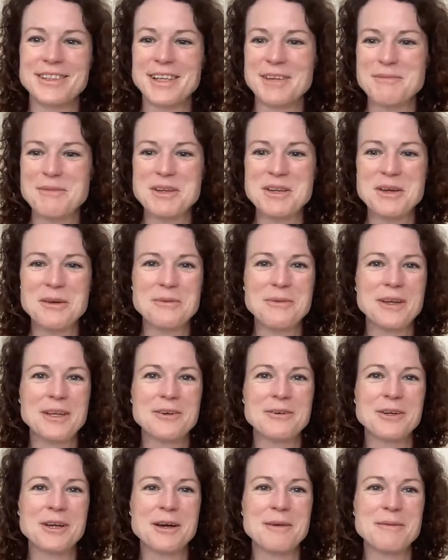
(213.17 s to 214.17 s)
Let me know where
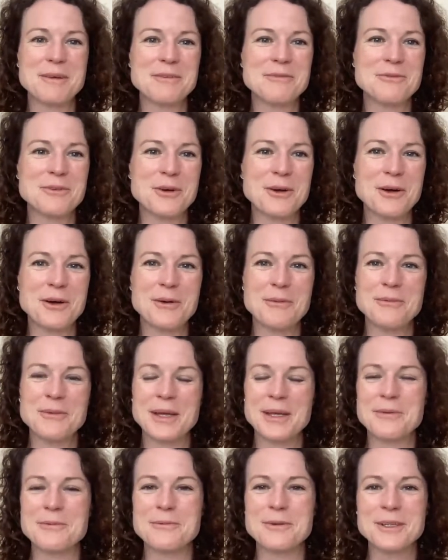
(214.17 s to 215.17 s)
you're coming from, where
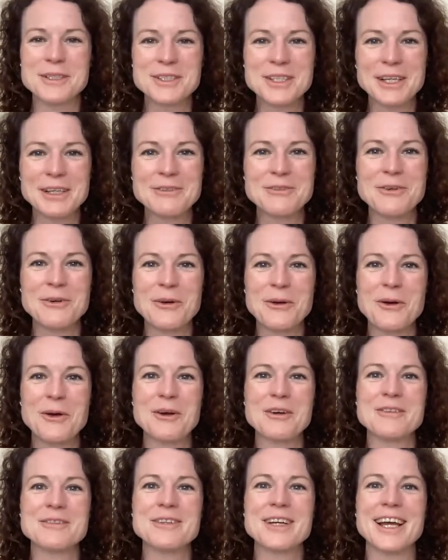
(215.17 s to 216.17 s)
you're watching from.